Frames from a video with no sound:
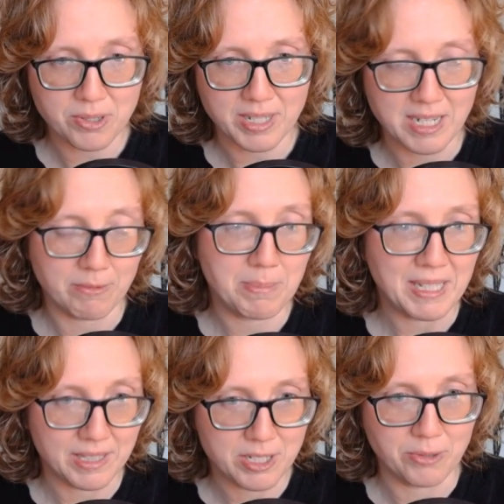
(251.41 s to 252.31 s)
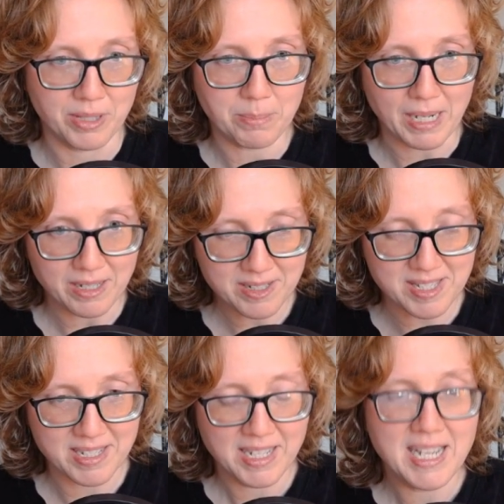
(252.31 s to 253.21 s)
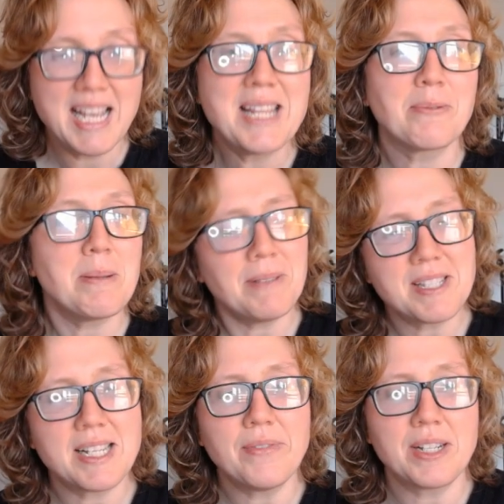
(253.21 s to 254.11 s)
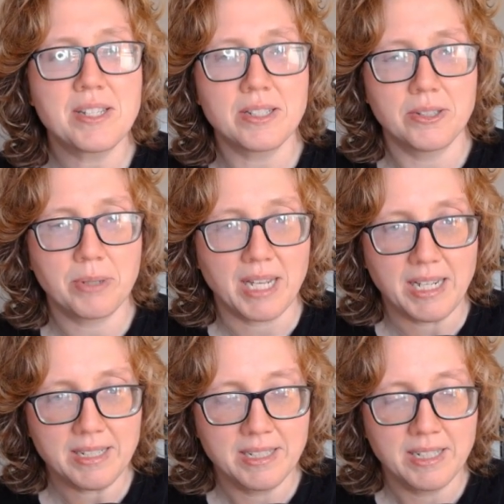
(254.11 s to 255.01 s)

so I can't repeat the 2 in the box. 3 plus 7 is still okay.